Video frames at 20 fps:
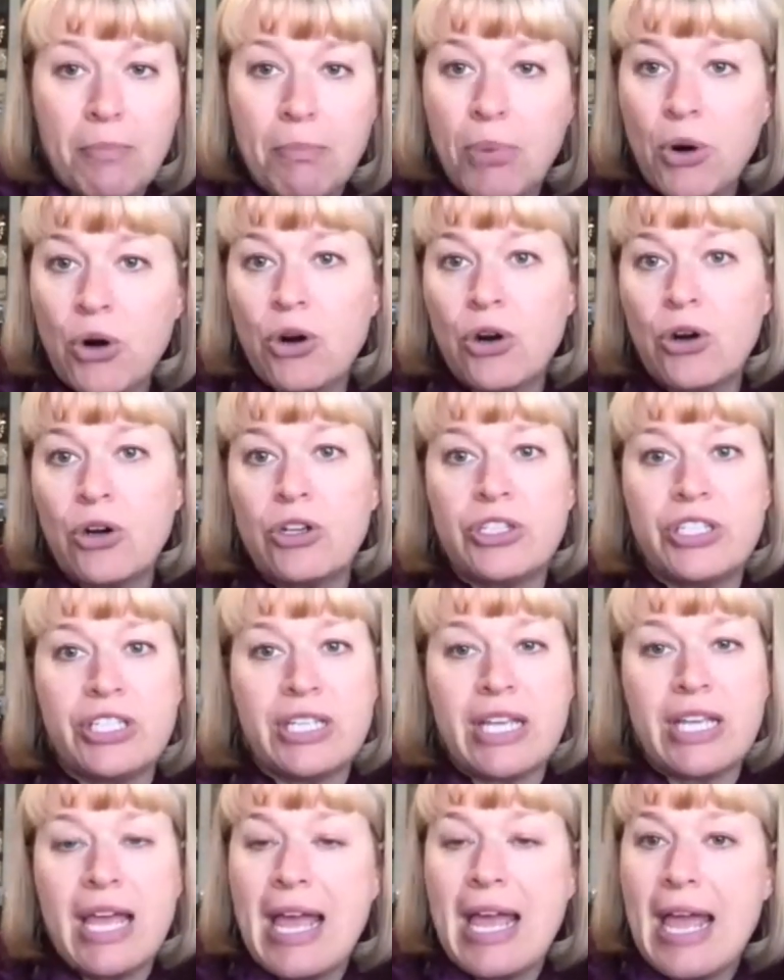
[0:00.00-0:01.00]

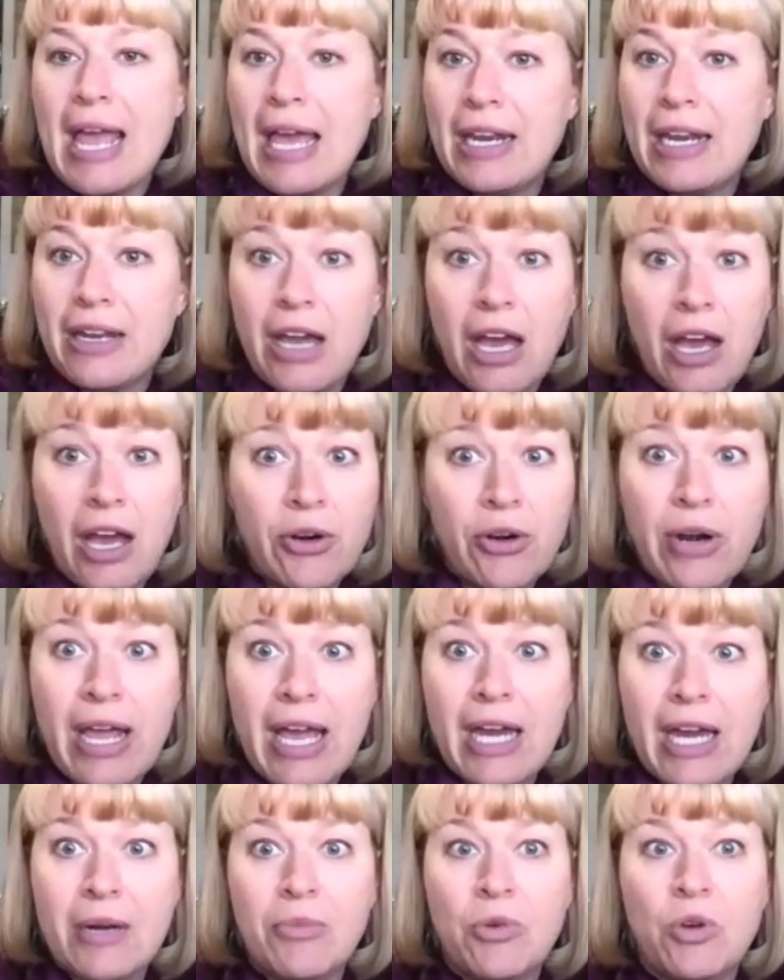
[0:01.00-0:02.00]
birds and other
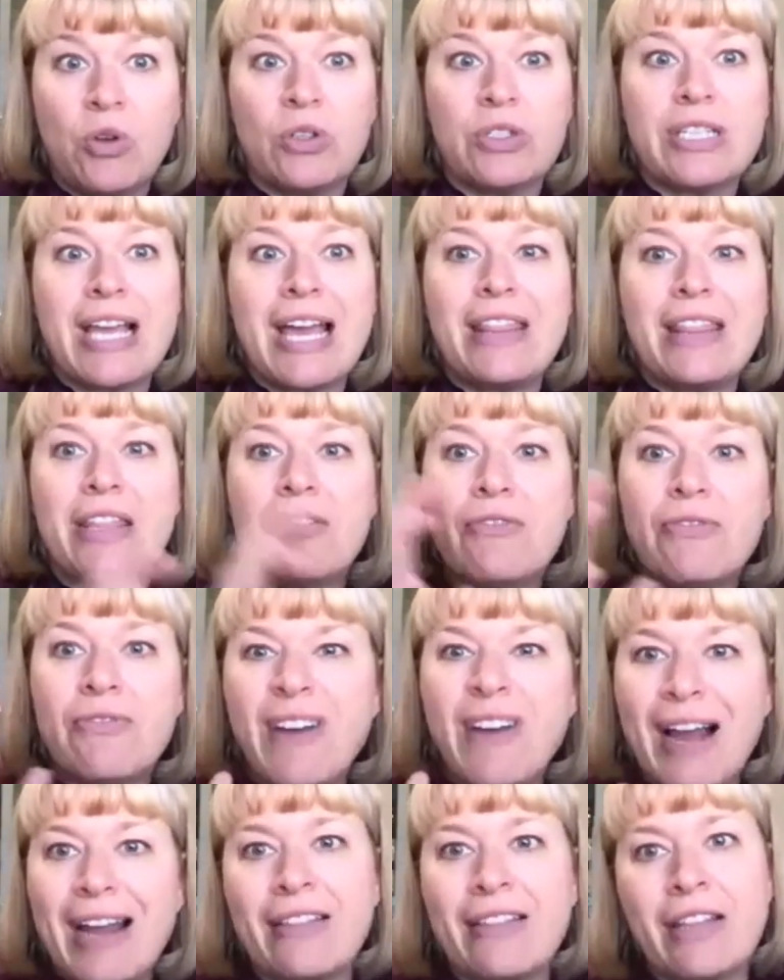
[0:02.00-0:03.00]
animals. And then
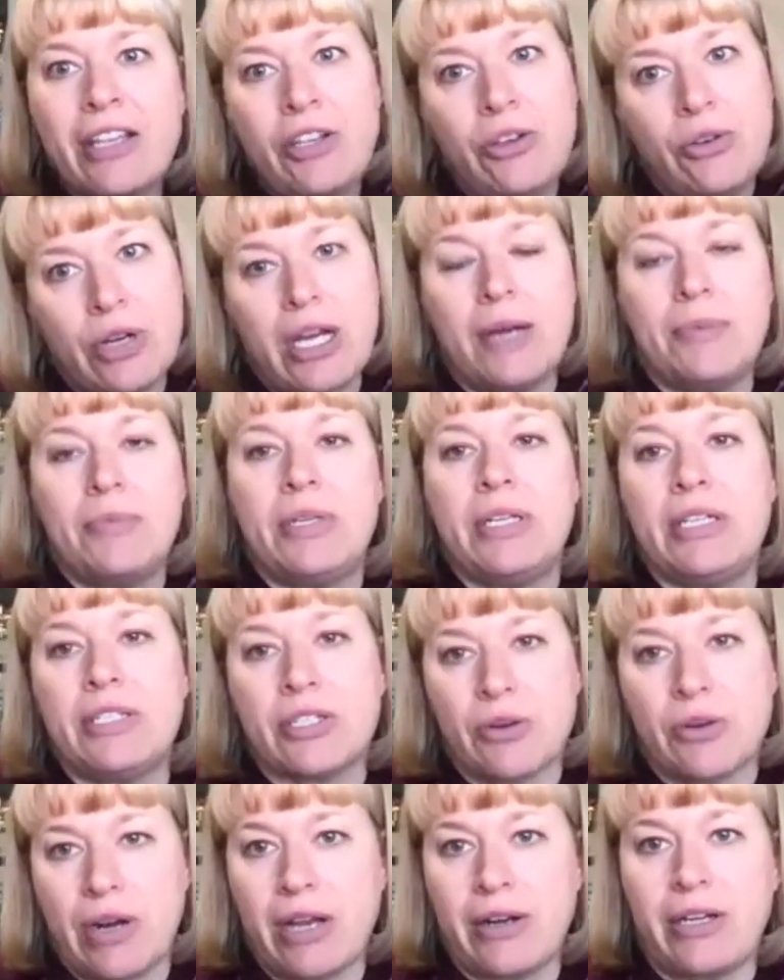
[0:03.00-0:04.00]
finally, you come to
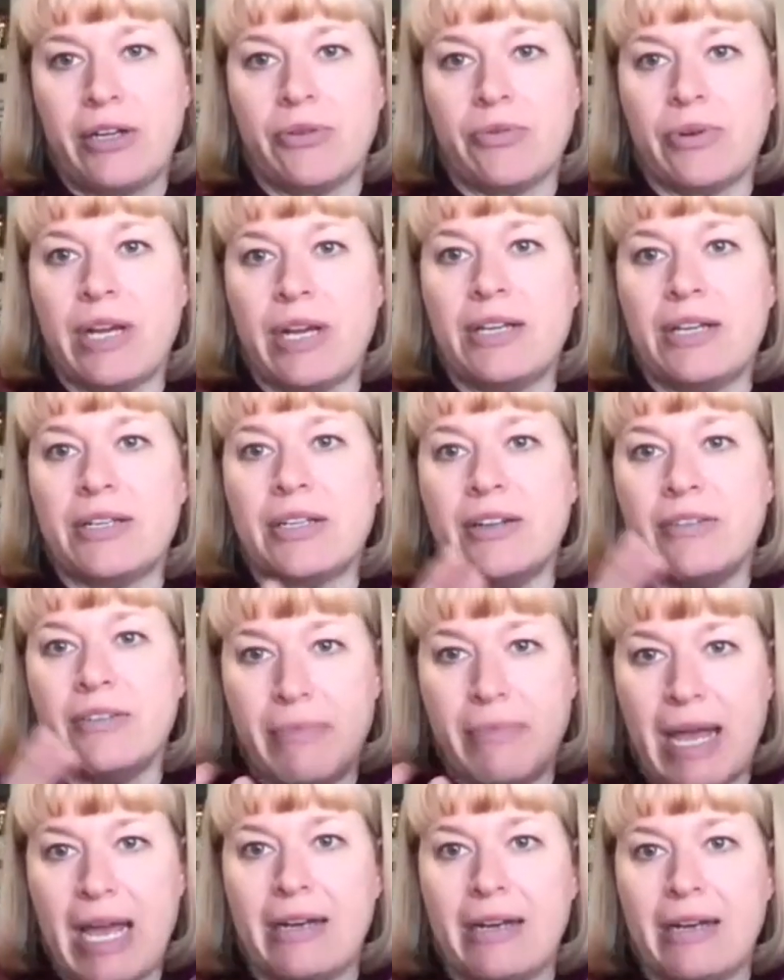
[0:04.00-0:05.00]
his crowning creation
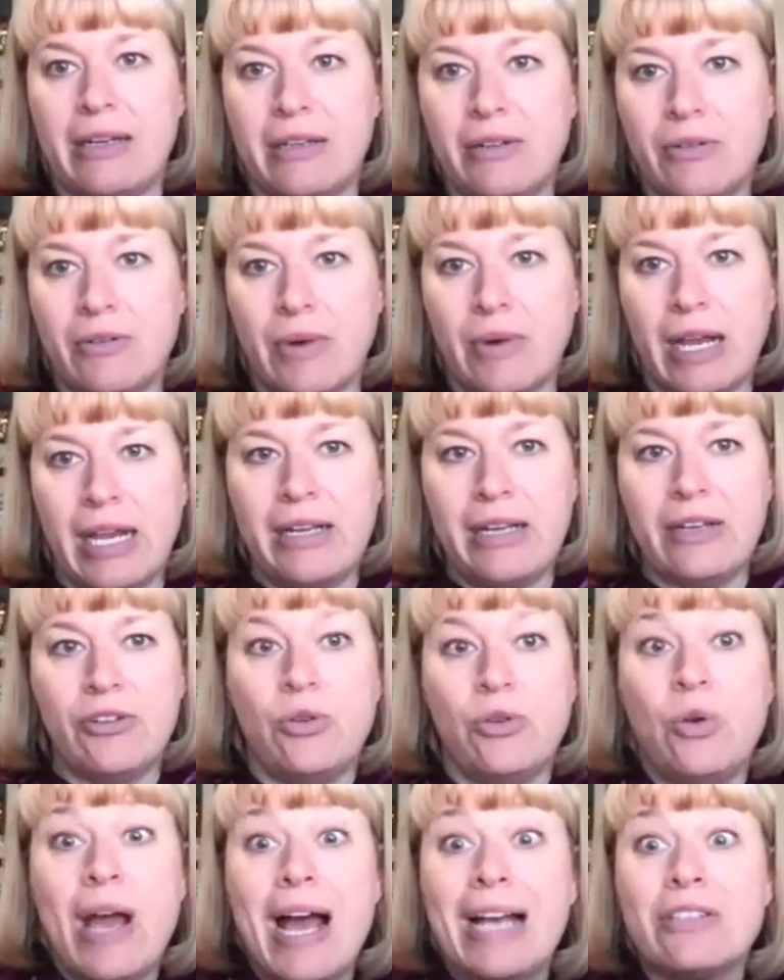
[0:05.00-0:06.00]
of man, right?
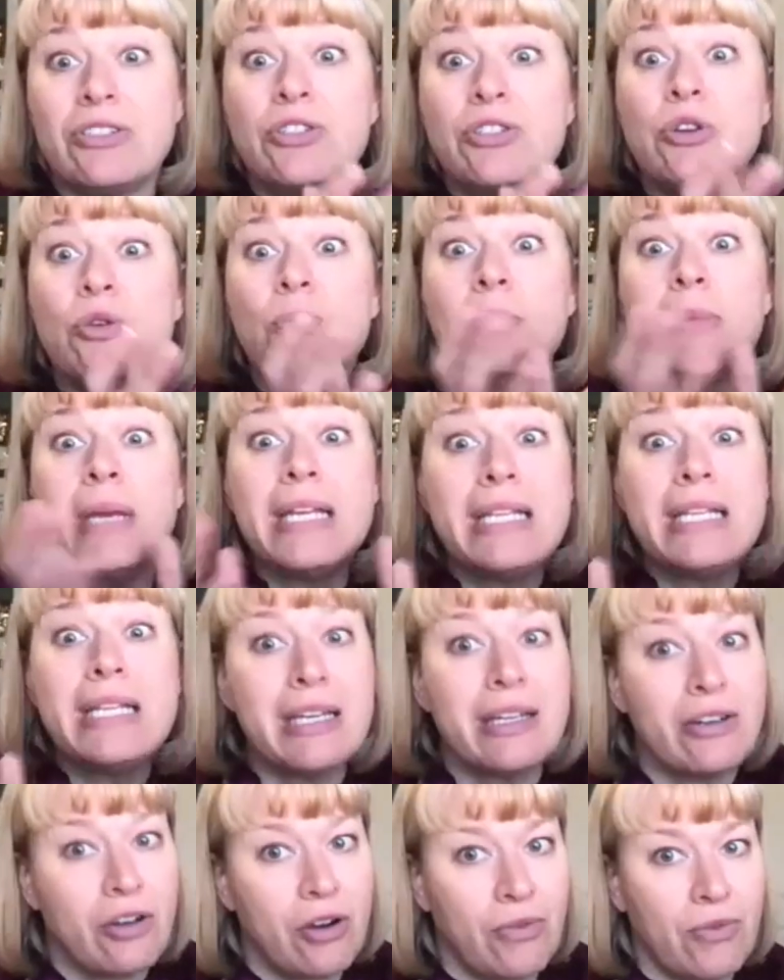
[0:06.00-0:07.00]
Who has
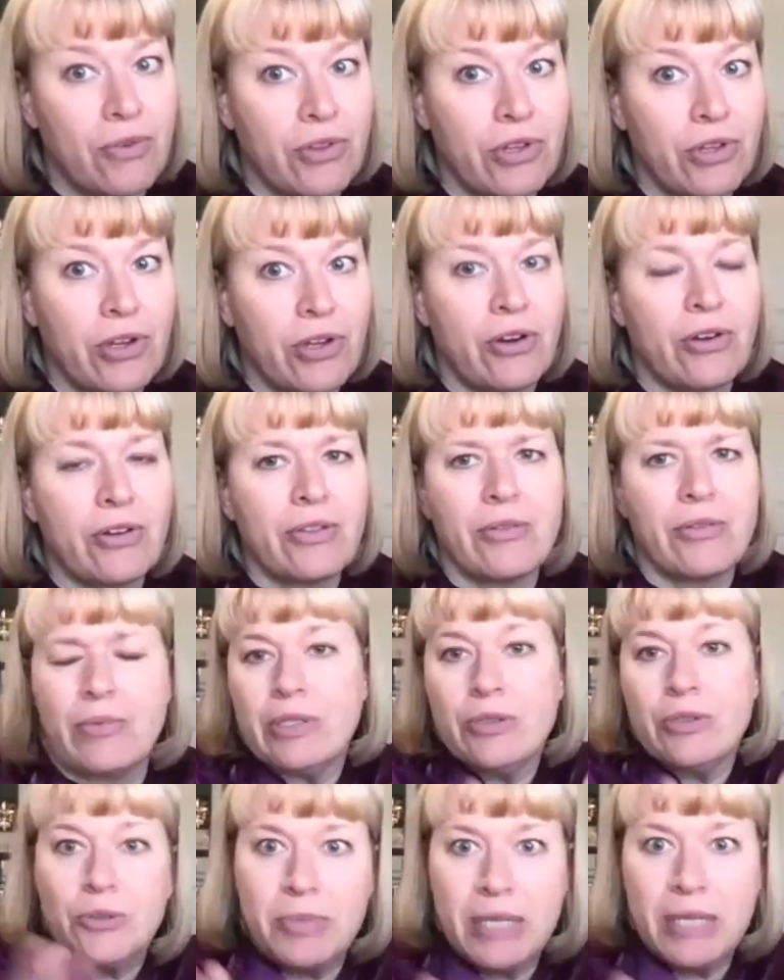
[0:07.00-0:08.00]
dominion over the earth,
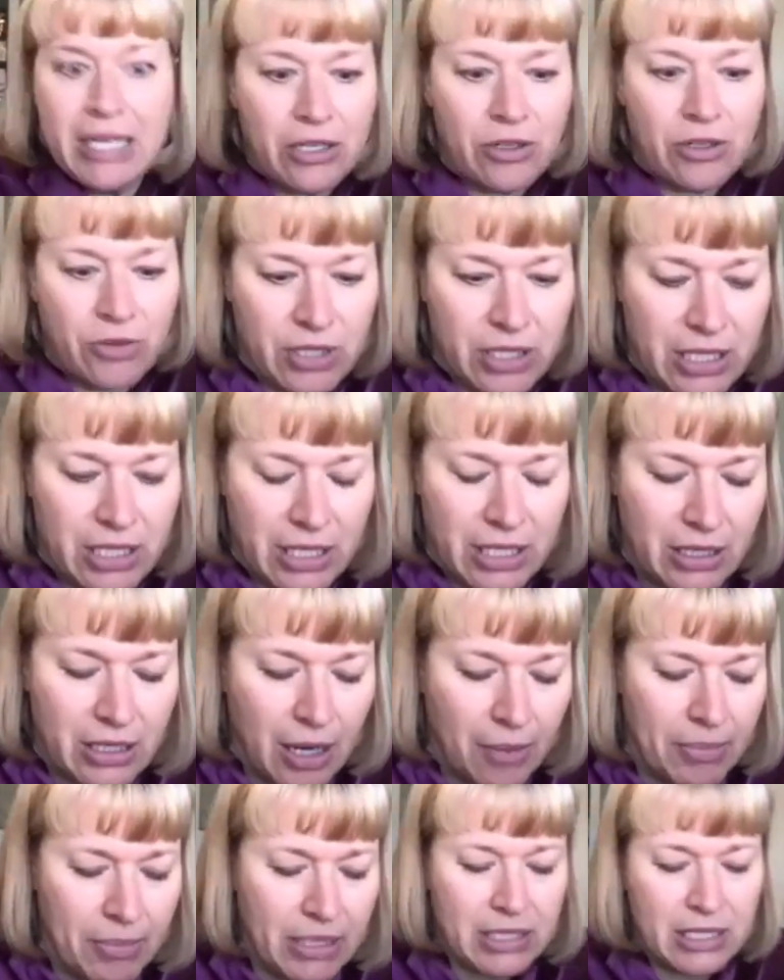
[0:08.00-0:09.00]
which would be an interesting
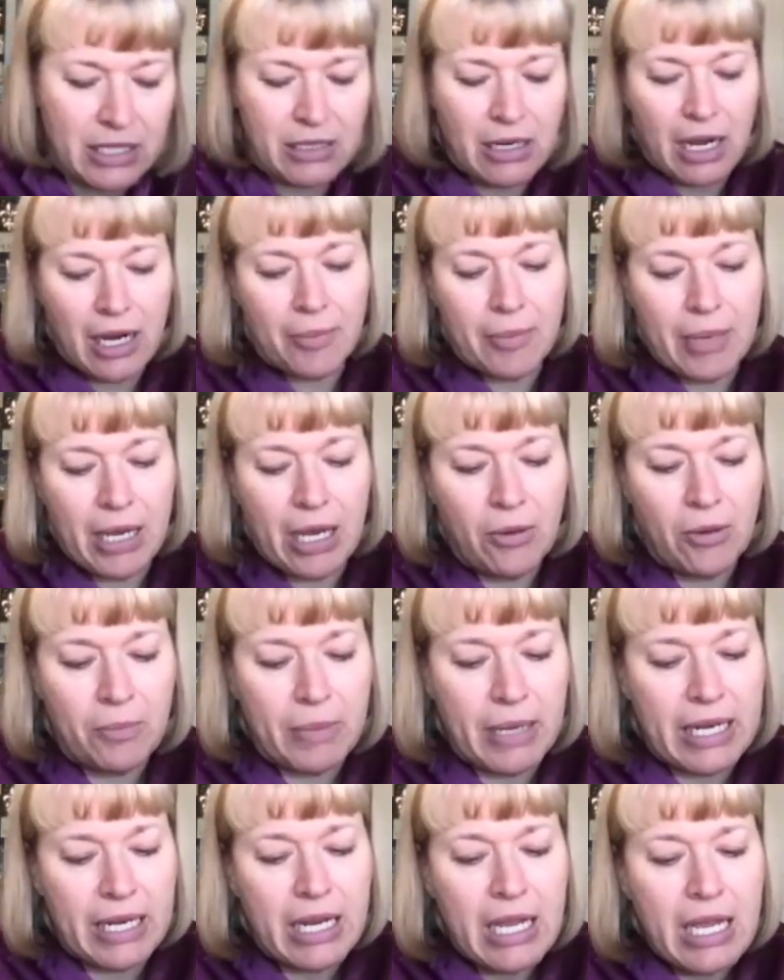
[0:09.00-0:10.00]
topic to talk
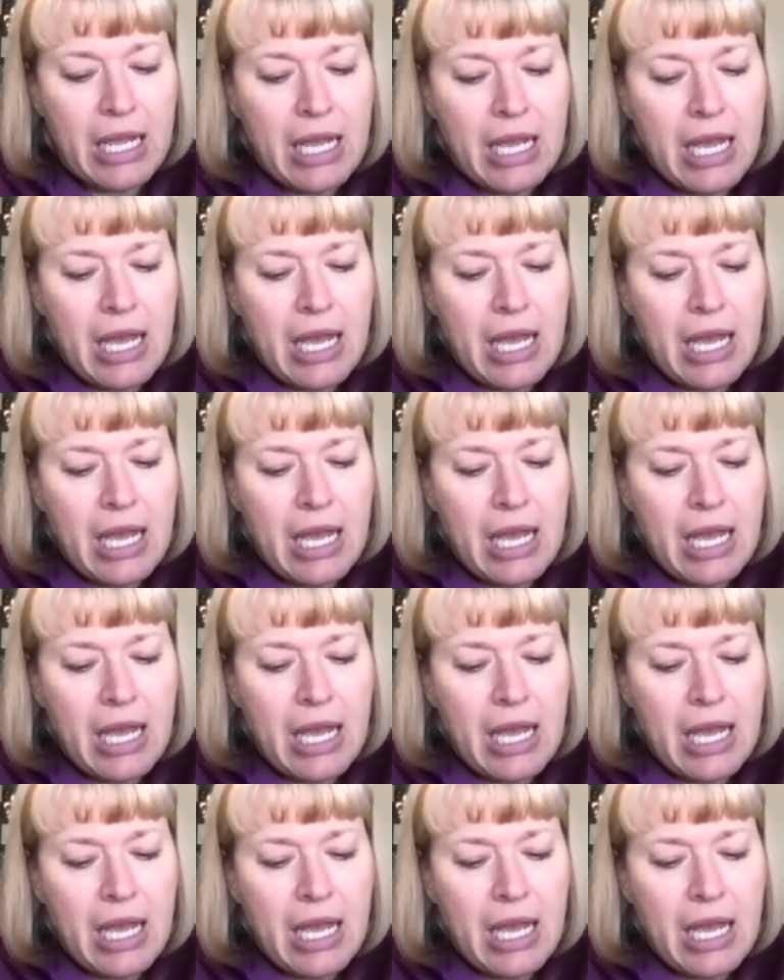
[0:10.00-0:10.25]
about. But